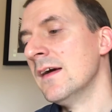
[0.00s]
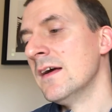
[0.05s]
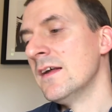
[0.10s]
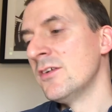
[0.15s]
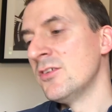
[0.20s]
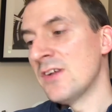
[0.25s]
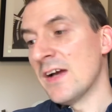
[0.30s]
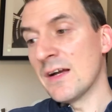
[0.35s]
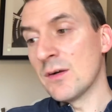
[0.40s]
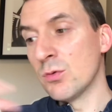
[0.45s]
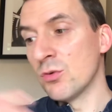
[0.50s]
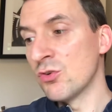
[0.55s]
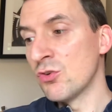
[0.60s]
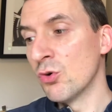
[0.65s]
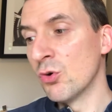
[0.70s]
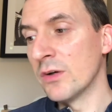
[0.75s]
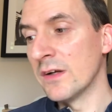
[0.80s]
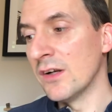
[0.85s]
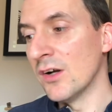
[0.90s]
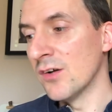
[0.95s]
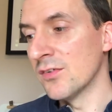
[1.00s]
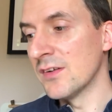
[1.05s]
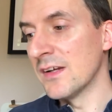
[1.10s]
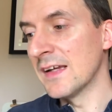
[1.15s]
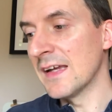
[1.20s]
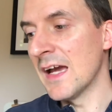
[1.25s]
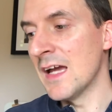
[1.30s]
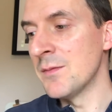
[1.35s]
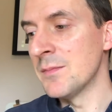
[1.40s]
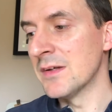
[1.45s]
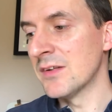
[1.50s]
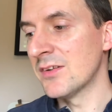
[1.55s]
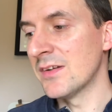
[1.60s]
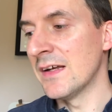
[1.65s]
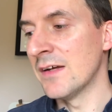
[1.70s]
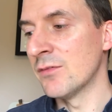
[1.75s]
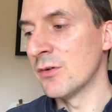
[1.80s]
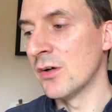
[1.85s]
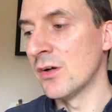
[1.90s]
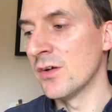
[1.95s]
Xhaka was talking after the game
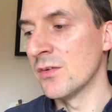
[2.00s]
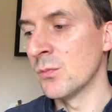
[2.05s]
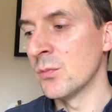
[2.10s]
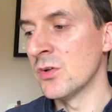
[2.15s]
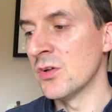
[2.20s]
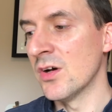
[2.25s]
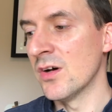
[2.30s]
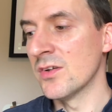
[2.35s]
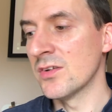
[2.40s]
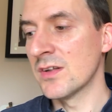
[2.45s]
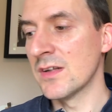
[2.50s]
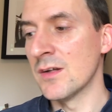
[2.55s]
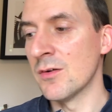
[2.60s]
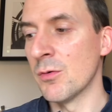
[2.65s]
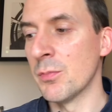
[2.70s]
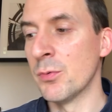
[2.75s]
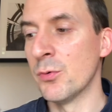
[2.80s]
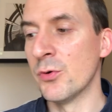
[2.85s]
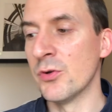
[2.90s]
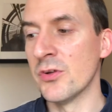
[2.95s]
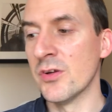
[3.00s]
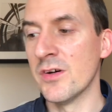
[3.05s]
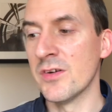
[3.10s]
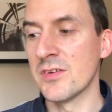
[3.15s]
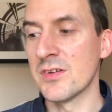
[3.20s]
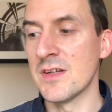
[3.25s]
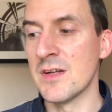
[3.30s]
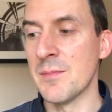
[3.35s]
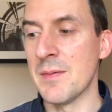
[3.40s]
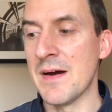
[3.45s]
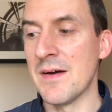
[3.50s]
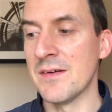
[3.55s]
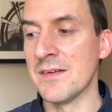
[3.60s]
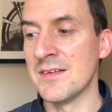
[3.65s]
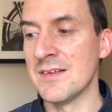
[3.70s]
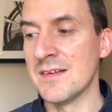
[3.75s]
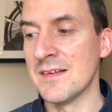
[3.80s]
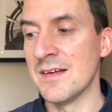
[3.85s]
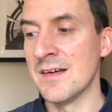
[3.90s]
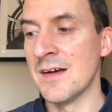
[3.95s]
yesterday, the reporter was asking
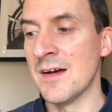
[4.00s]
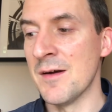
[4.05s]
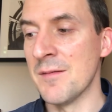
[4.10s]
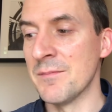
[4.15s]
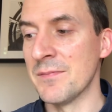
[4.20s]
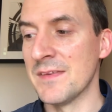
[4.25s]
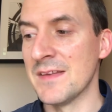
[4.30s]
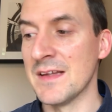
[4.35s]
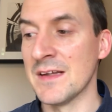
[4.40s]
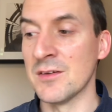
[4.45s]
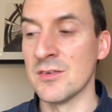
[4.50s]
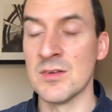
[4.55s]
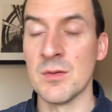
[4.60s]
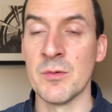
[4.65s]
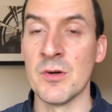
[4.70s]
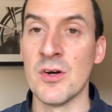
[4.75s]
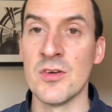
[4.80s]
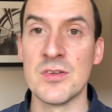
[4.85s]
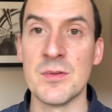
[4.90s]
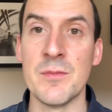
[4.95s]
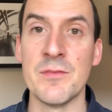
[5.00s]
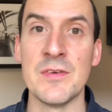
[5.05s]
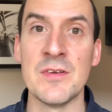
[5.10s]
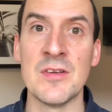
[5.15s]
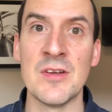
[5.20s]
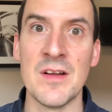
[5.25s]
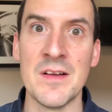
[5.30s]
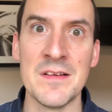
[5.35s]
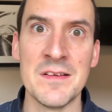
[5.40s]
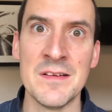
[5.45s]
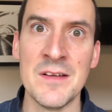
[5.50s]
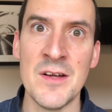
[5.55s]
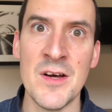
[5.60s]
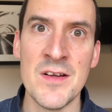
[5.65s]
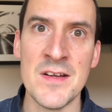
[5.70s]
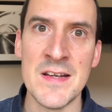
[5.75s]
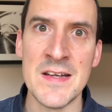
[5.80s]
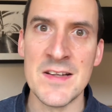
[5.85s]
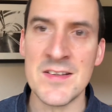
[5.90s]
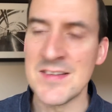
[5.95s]
about things. Someone asked him if he's
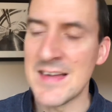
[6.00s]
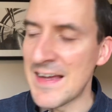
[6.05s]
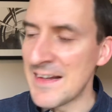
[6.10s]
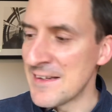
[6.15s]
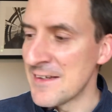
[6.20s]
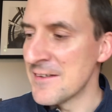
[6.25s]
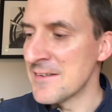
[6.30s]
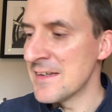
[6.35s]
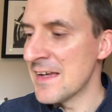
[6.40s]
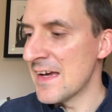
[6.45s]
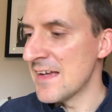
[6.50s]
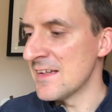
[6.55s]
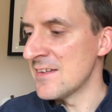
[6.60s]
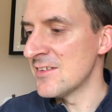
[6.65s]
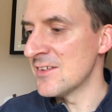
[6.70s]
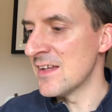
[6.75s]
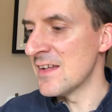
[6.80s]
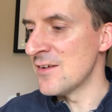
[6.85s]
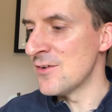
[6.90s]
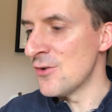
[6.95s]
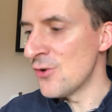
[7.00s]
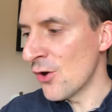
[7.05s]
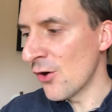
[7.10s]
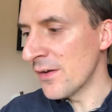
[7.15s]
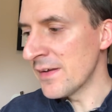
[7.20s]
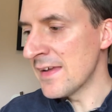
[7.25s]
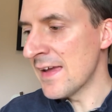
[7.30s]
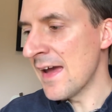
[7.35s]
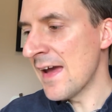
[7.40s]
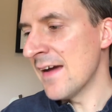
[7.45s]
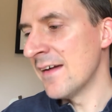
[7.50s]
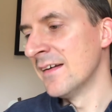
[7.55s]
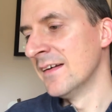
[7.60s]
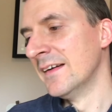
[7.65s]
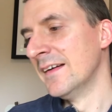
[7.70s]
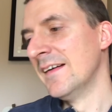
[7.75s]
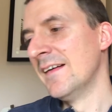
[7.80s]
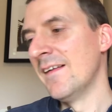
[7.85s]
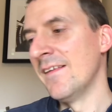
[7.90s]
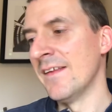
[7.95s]
learning Italian yet, and he said, not yet.
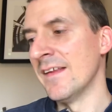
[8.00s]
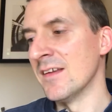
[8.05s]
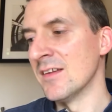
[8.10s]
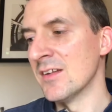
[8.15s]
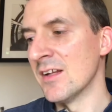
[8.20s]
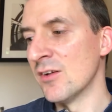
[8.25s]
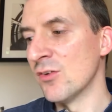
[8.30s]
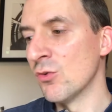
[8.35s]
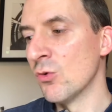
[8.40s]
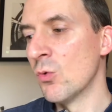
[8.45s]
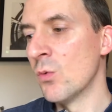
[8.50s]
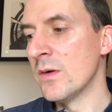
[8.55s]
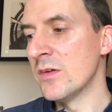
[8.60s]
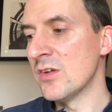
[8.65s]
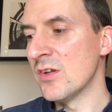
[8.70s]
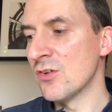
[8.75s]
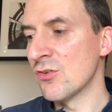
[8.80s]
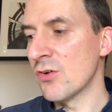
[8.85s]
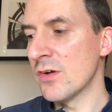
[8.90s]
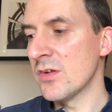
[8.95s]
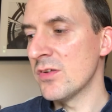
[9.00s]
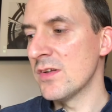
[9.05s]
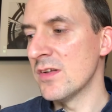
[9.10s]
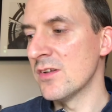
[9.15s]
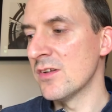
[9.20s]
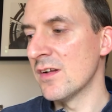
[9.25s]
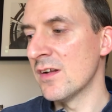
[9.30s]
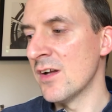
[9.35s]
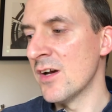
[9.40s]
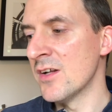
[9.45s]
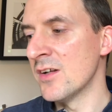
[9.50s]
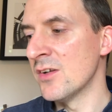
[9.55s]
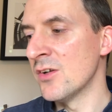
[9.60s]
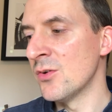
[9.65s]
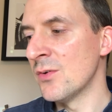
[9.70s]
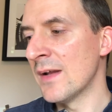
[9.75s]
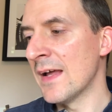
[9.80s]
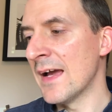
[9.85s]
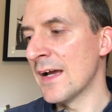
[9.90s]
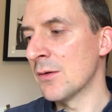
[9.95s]
Then he said, it's always interesting to learn a
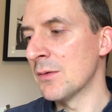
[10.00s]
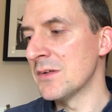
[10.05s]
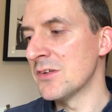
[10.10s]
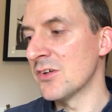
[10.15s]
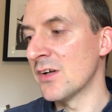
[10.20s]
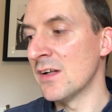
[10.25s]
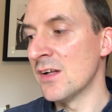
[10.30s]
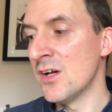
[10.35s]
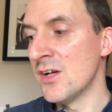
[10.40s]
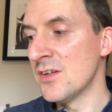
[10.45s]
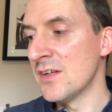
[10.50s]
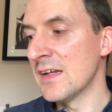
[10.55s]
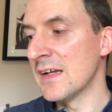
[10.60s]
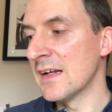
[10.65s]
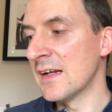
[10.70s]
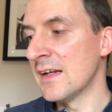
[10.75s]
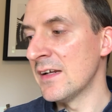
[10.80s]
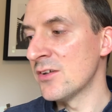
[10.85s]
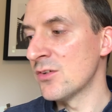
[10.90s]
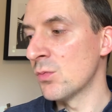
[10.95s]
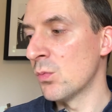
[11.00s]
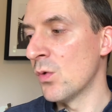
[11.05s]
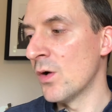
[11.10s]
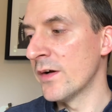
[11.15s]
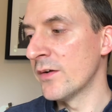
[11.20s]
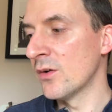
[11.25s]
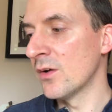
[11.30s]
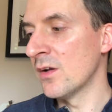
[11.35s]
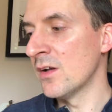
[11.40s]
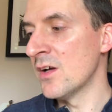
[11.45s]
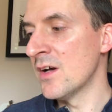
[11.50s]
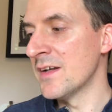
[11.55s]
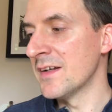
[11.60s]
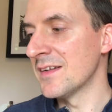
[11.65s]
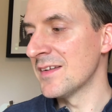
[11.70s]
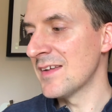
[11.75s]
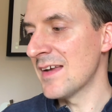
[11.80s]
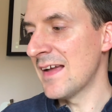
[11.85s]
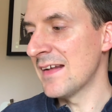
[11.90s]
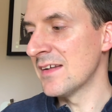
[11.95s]
new language. I learned English. Why not learn
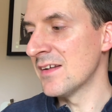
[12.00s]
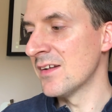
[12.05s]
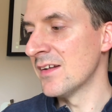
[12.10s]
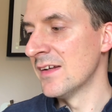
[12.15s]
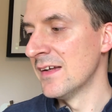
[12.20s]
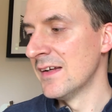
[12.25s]
Italian?